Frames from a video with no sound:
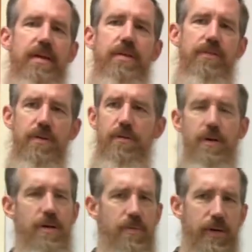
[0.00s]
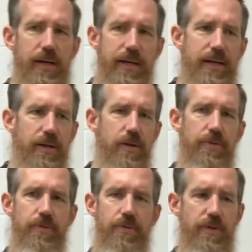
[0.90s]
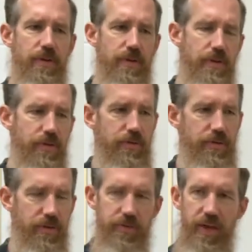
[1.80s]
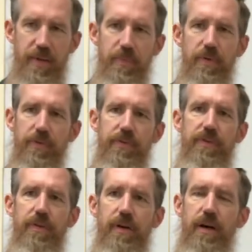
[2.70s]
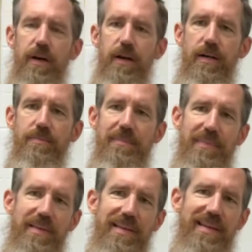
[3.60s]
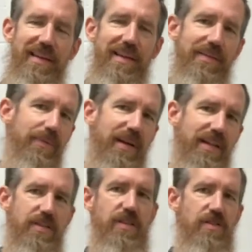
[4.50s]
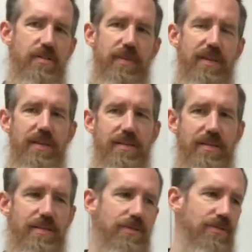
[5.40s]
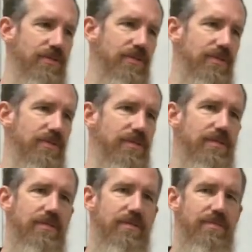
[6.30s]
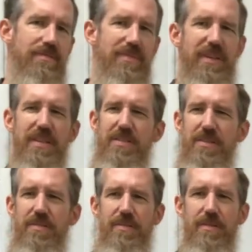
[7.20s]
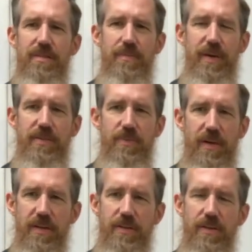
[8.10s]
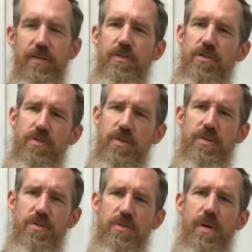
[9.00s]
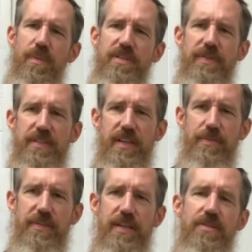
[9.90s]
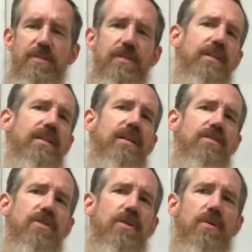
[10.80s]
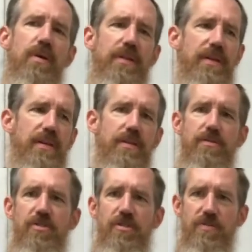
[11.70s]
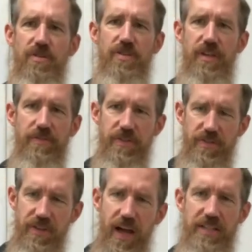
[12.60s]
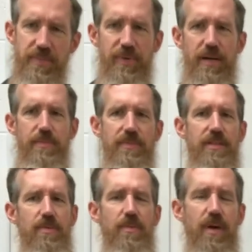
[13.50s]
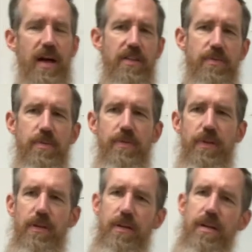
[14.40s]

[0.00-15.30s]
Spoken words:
So we're going to kind of go through these examples as a way to teach it, because really it's just the best way to throw a bunch of examples at you and show you all the idiosyncrasies of these kinds of problems as we move along.